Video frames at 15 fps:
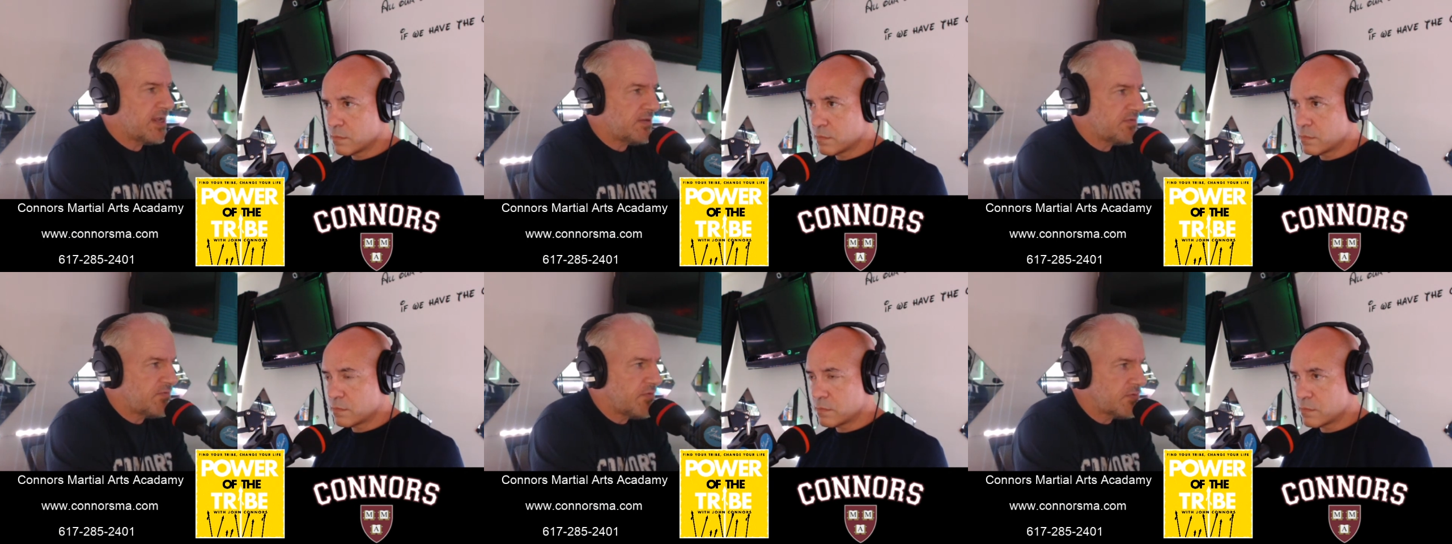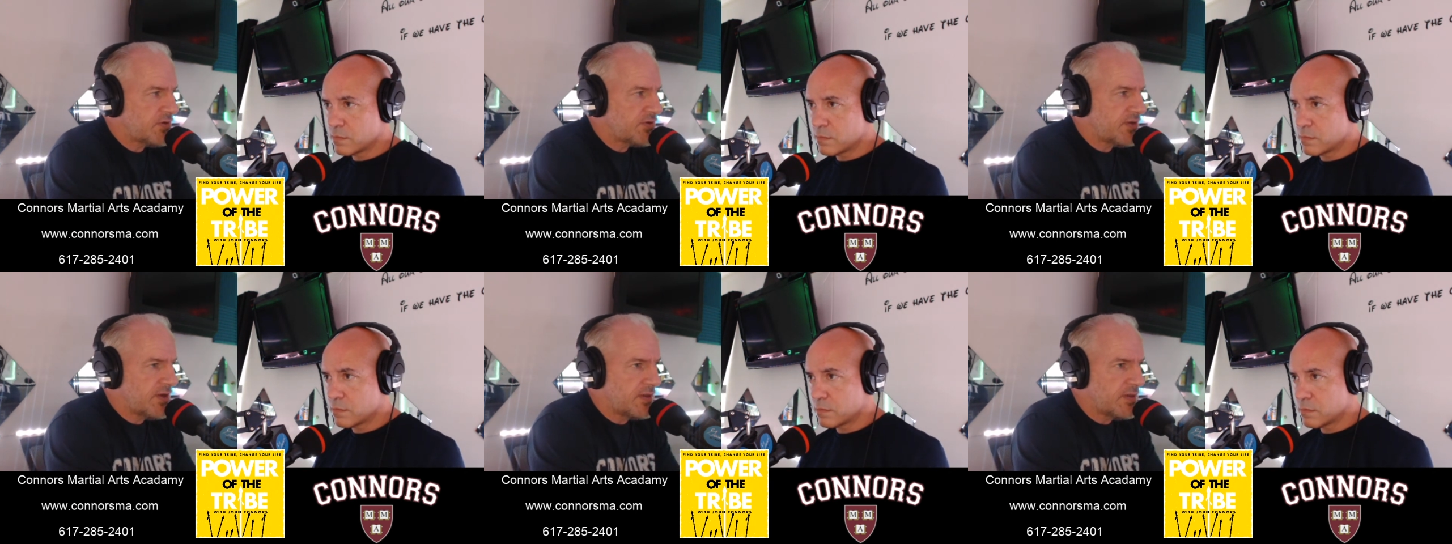Speaker 1: is
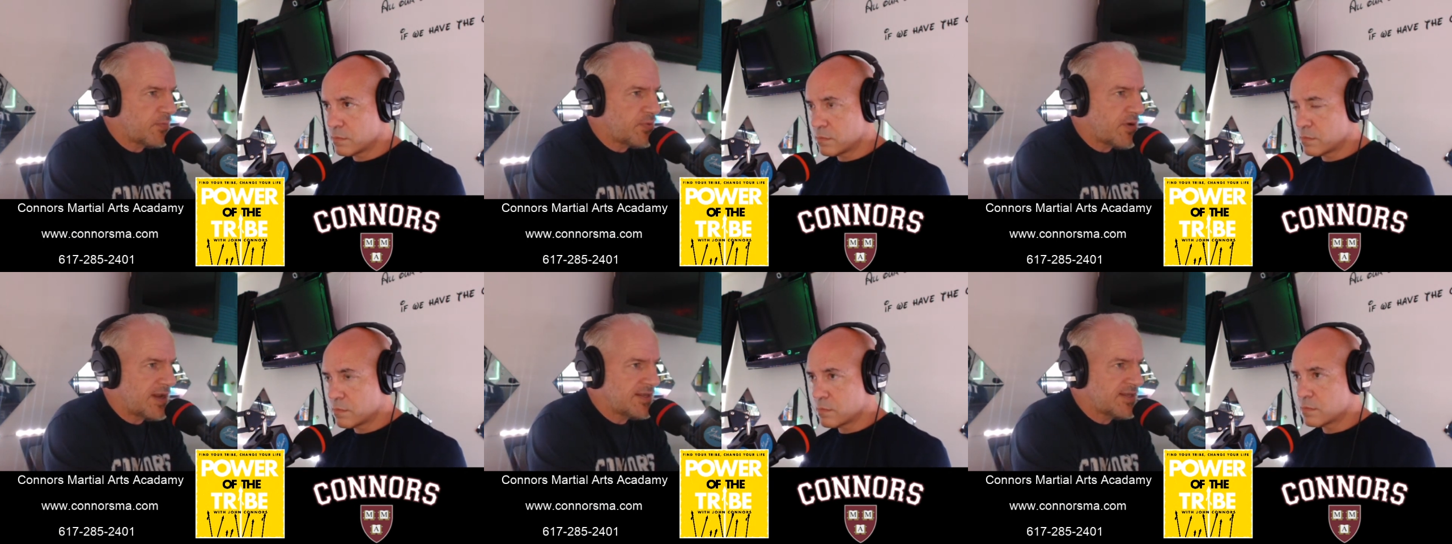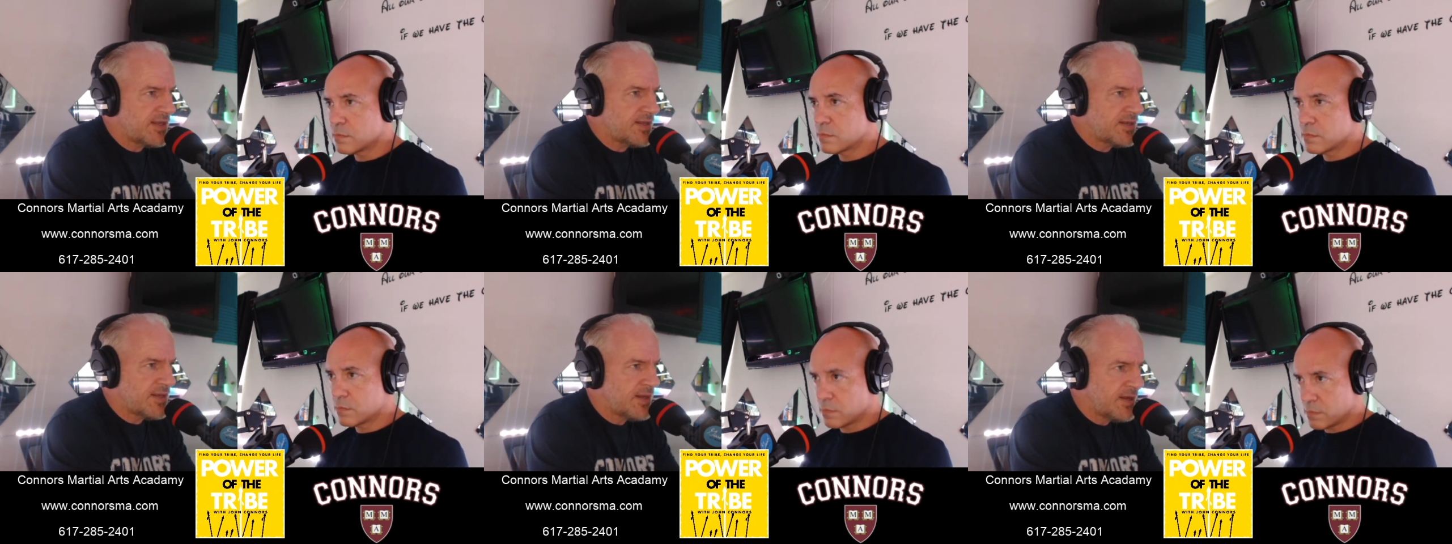focusing on the
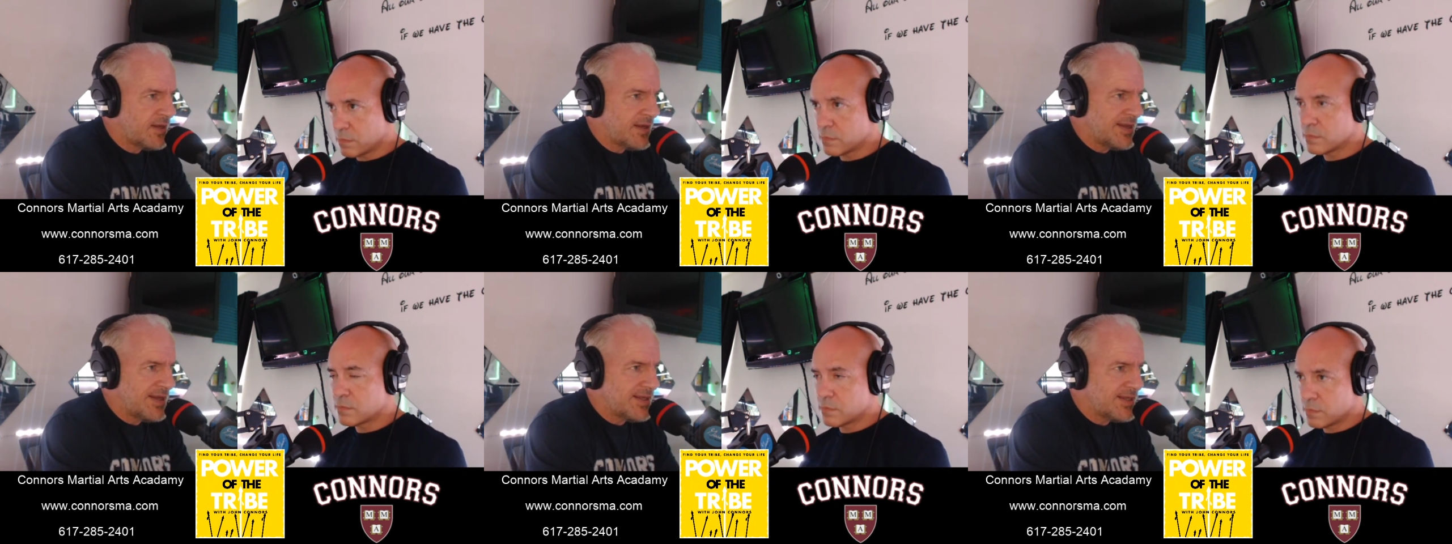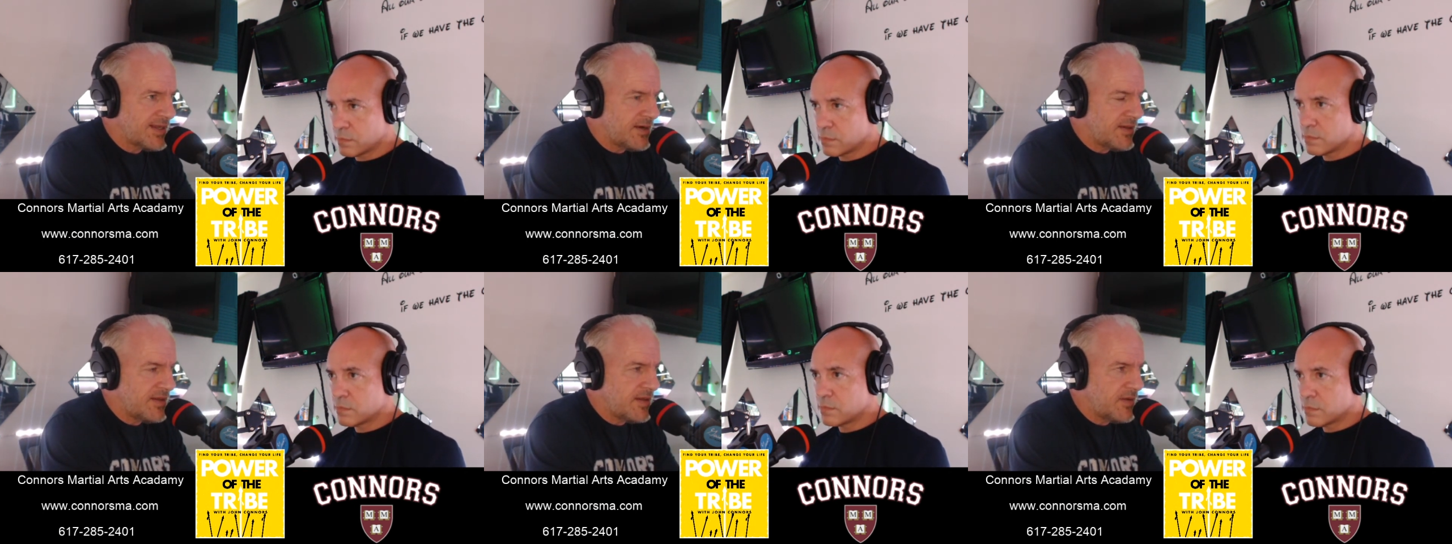process
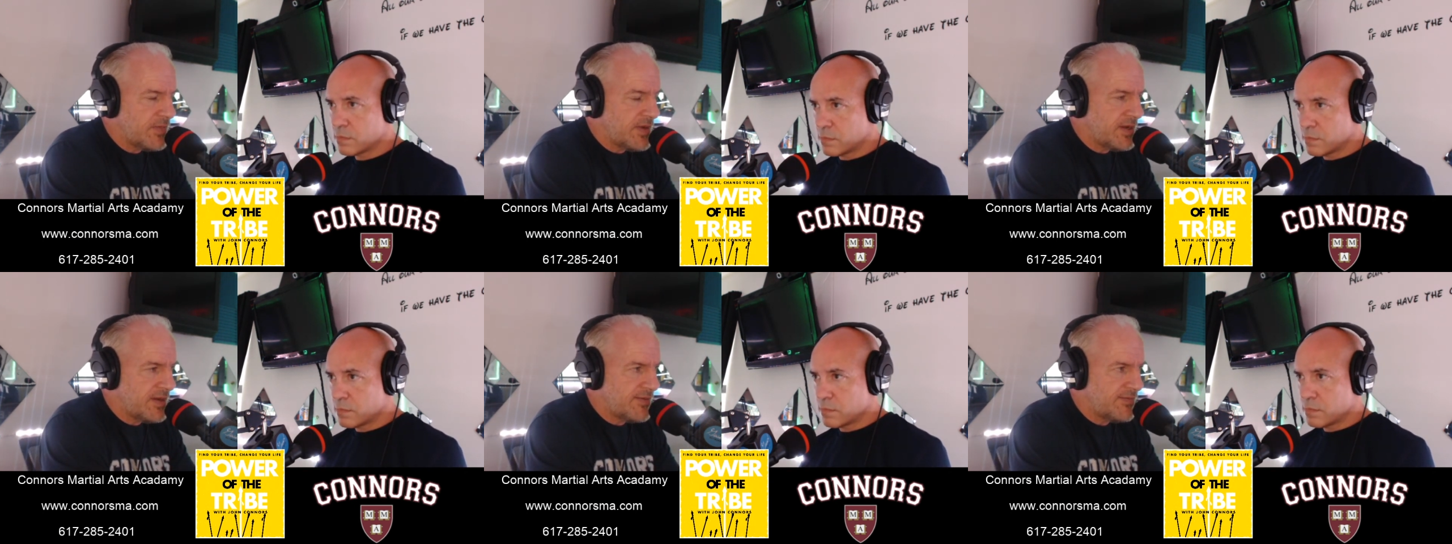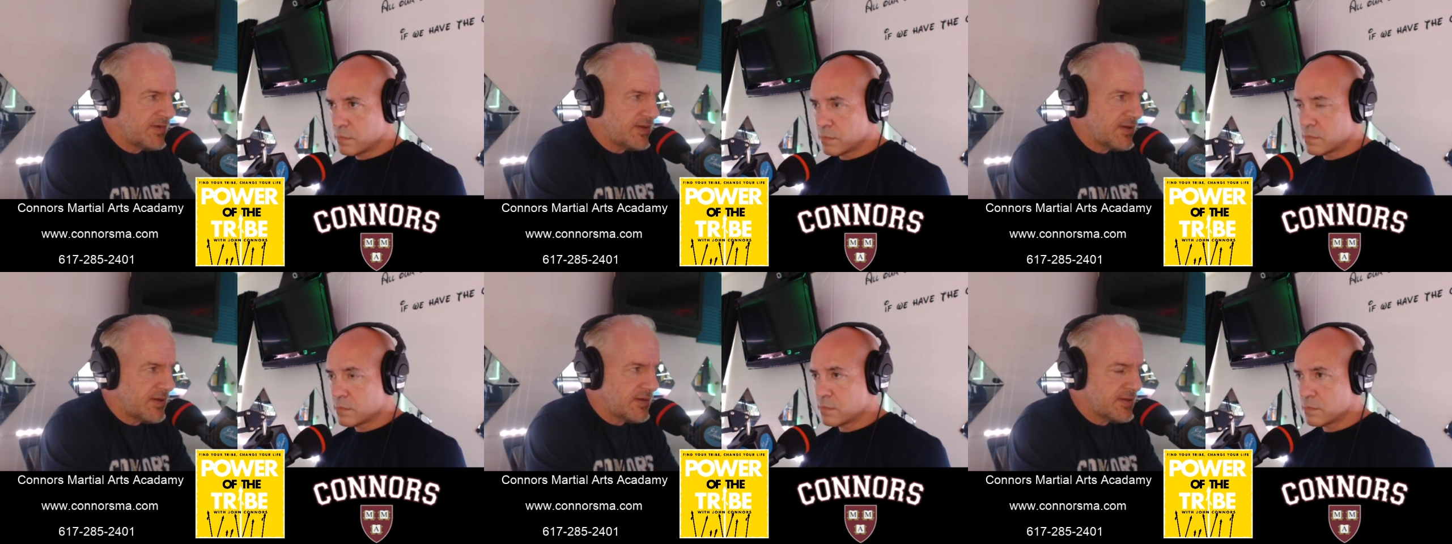instead of the immediate
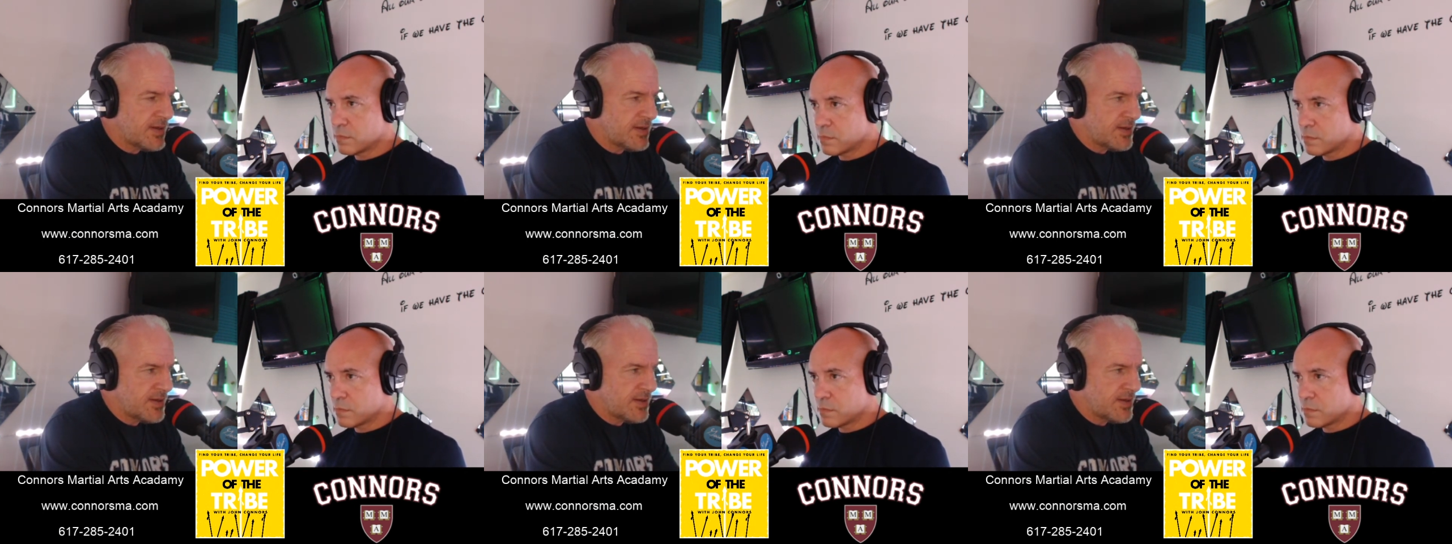result.